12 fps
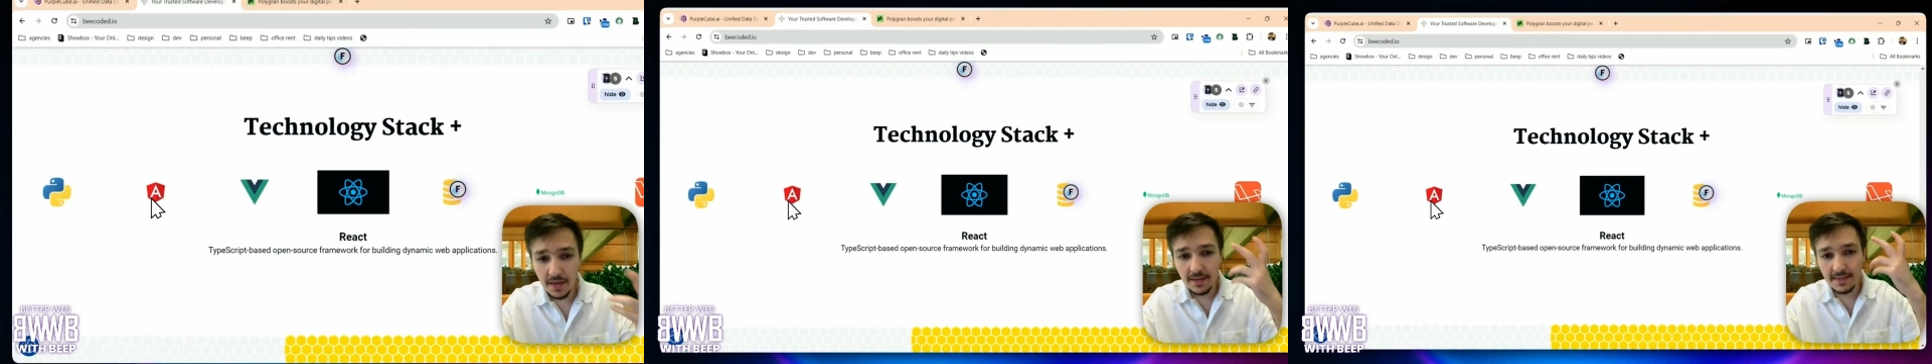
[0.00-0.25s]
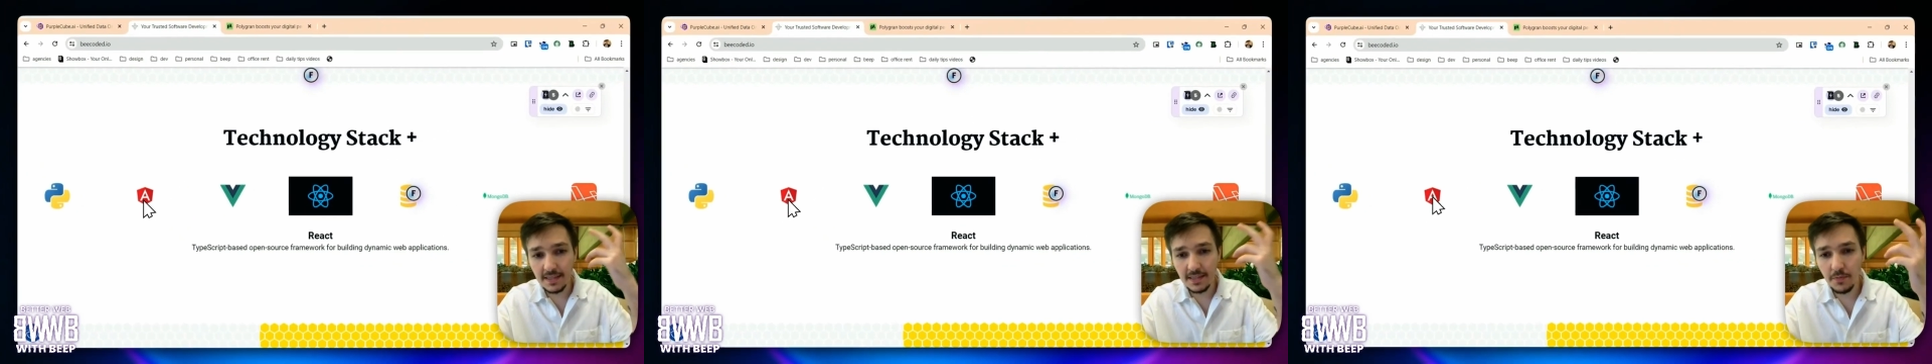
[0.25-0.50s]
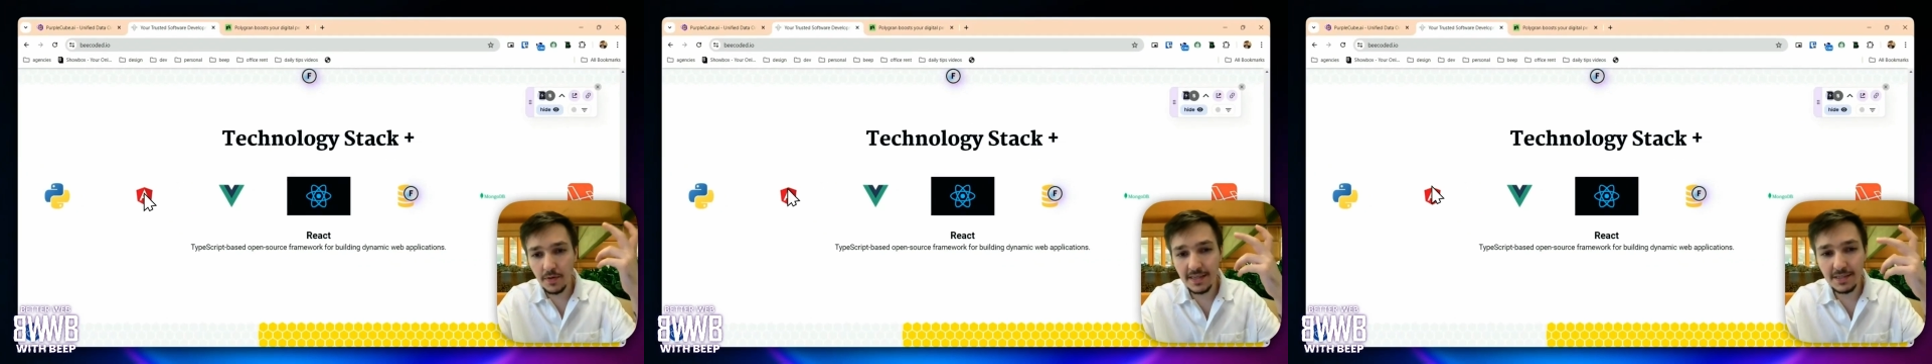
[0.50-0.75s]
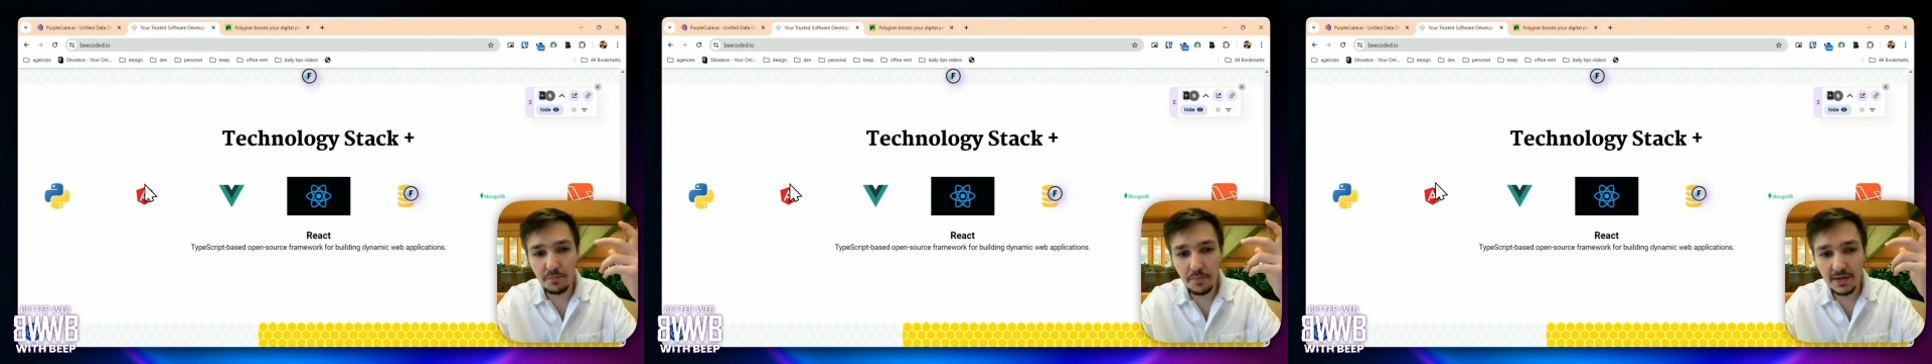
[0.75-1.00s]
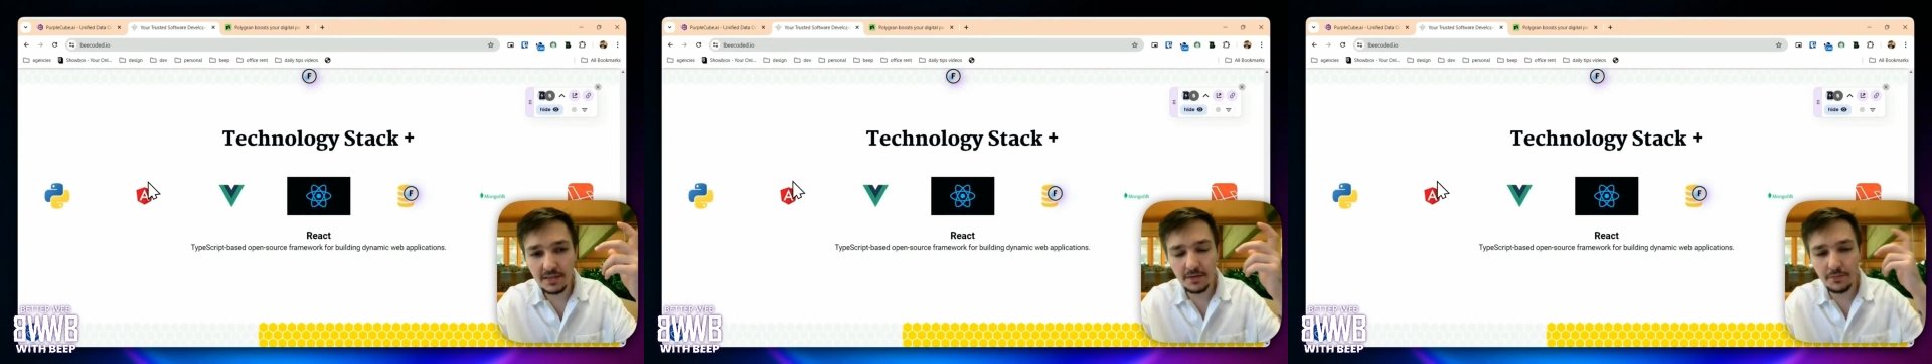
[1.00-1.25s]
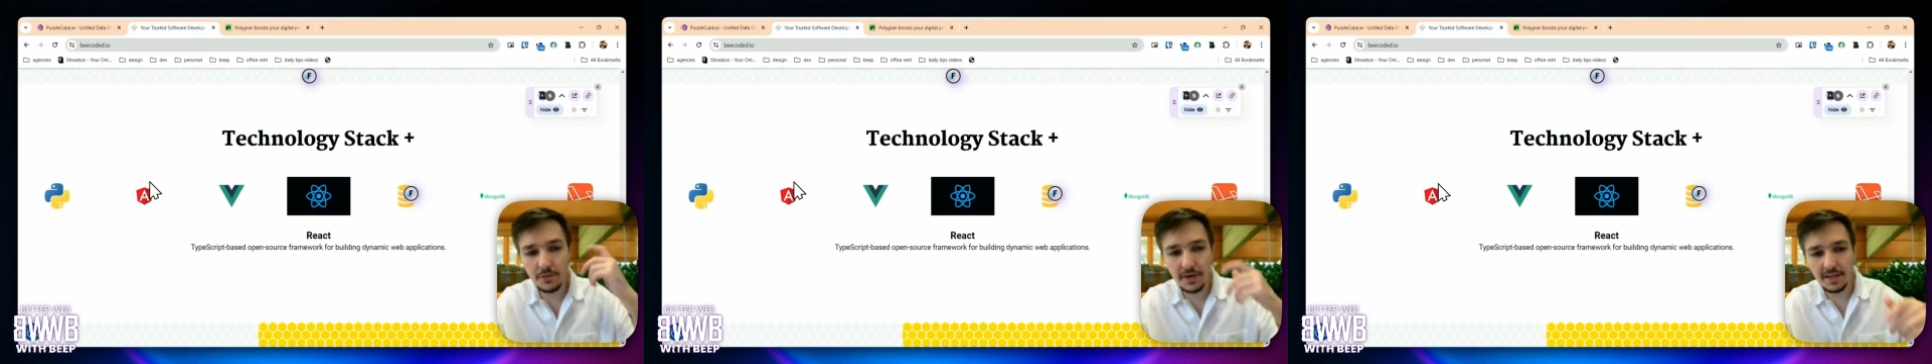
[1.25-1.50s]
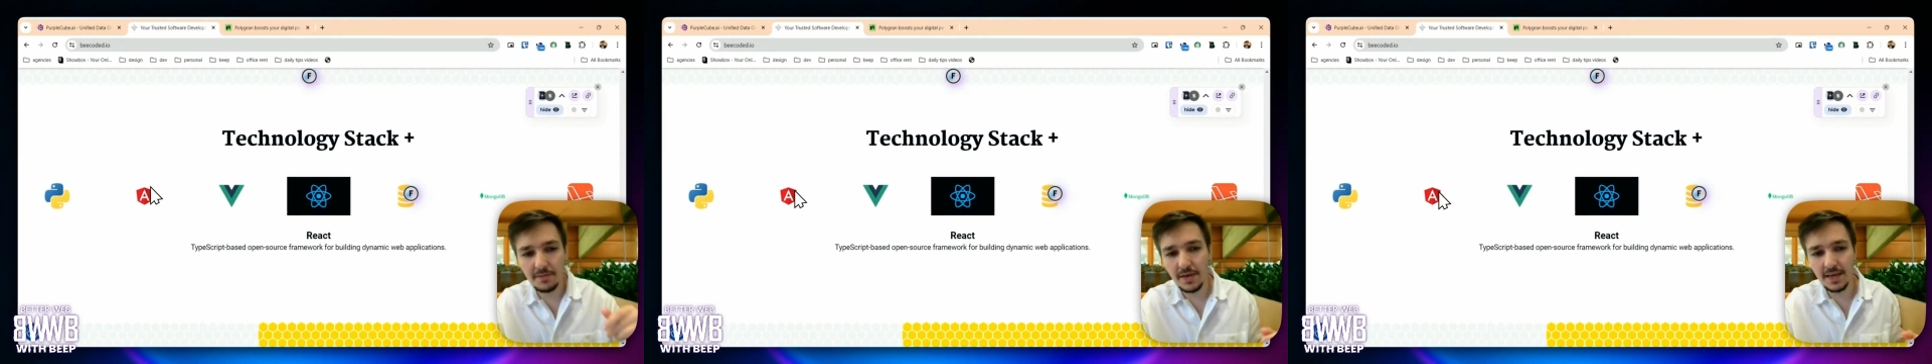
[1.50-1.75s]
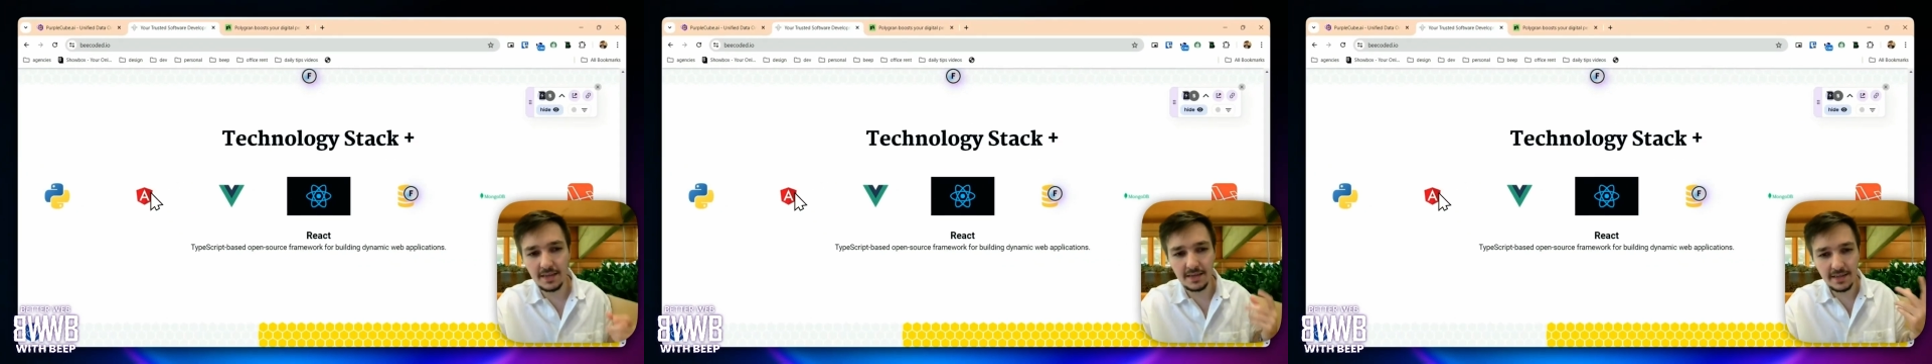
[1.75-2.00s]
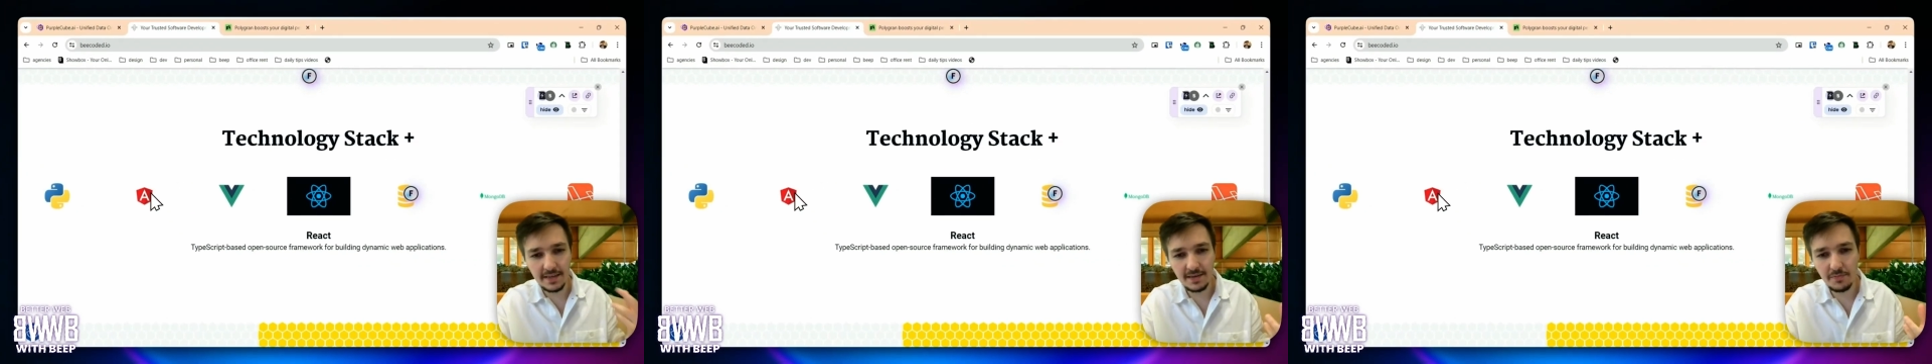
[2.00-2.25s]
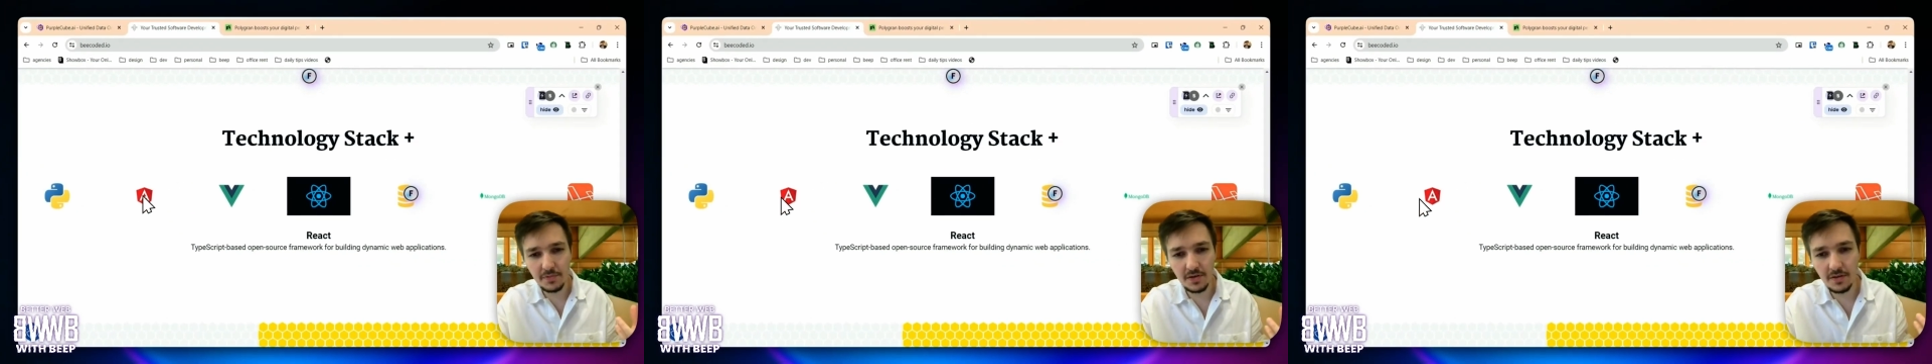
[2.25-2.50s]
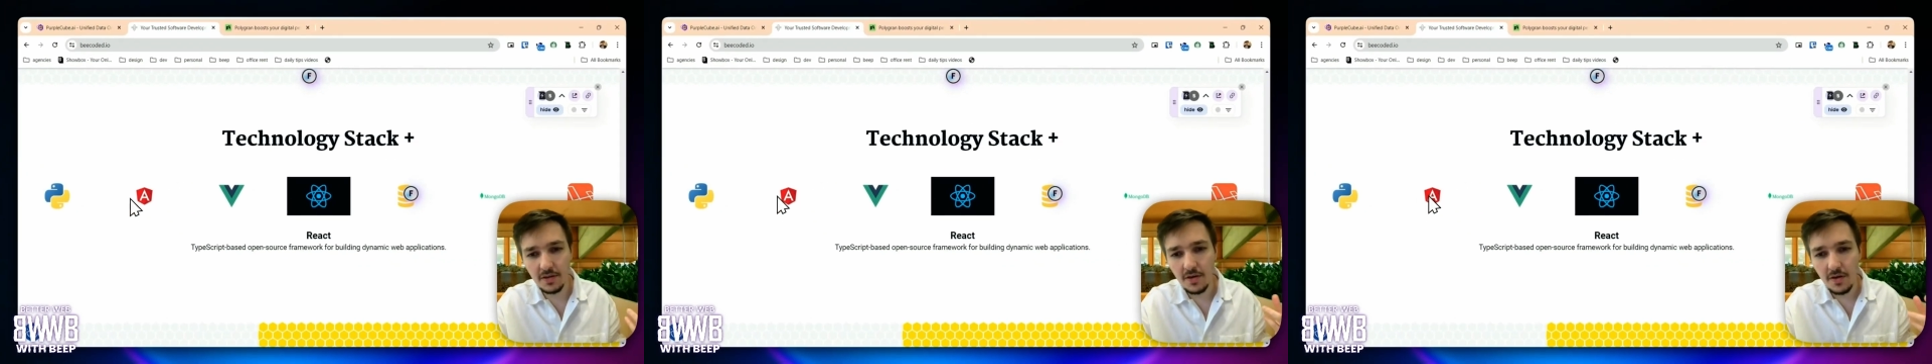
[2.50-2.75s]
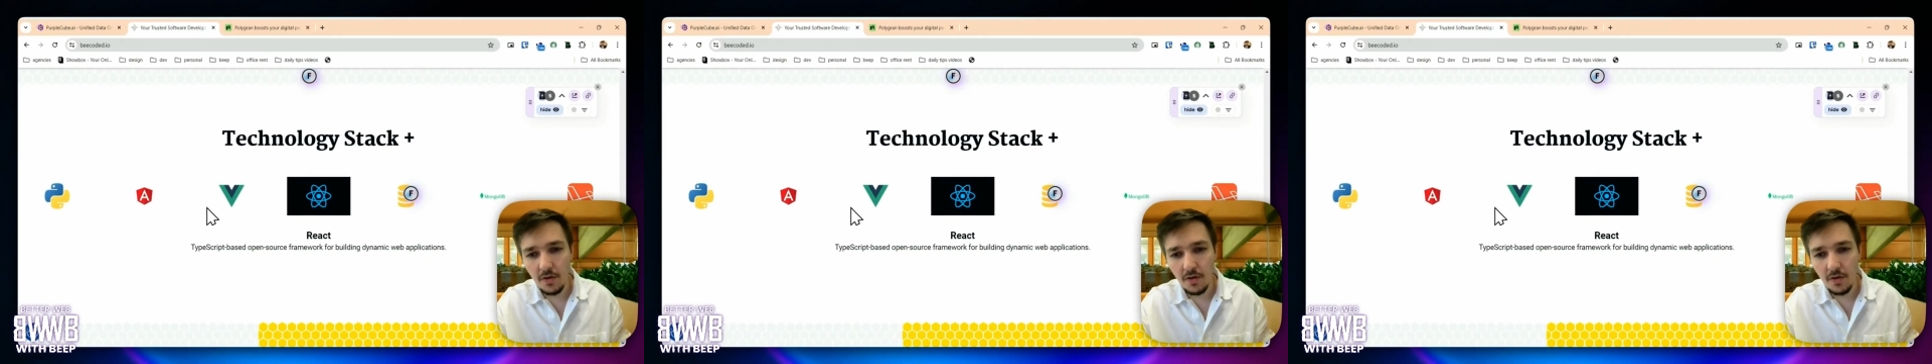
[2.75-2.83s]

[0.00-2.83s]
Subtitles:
That's why it's best if you can make it clickable